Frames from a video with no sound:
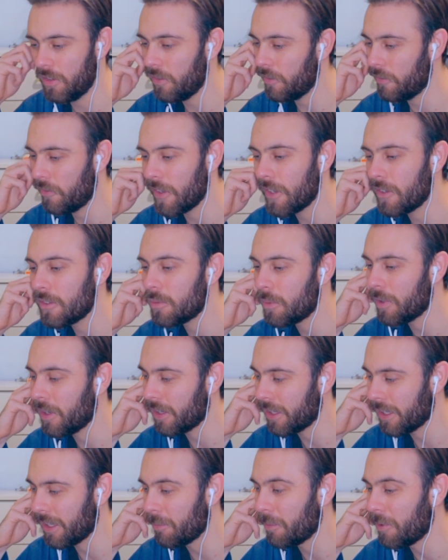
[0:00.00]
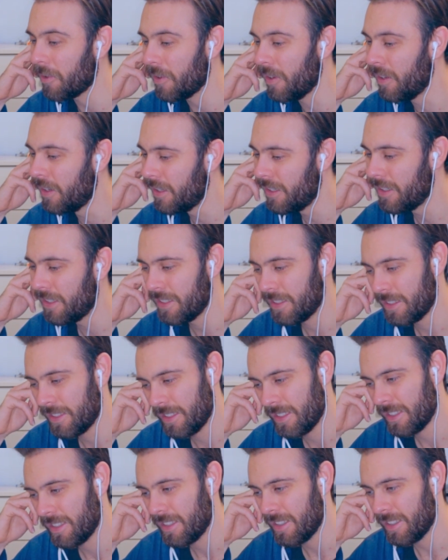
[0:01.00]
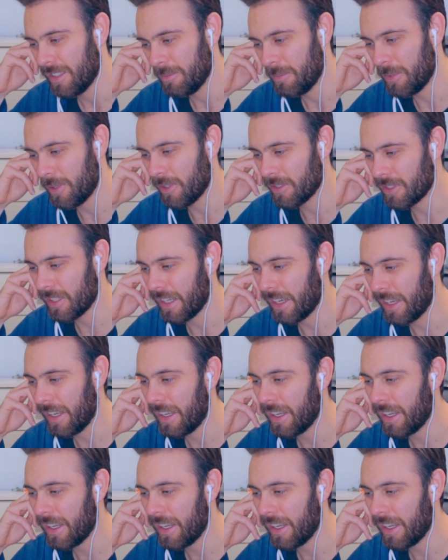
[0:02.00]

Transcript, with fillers: not field work anymore. Because of that,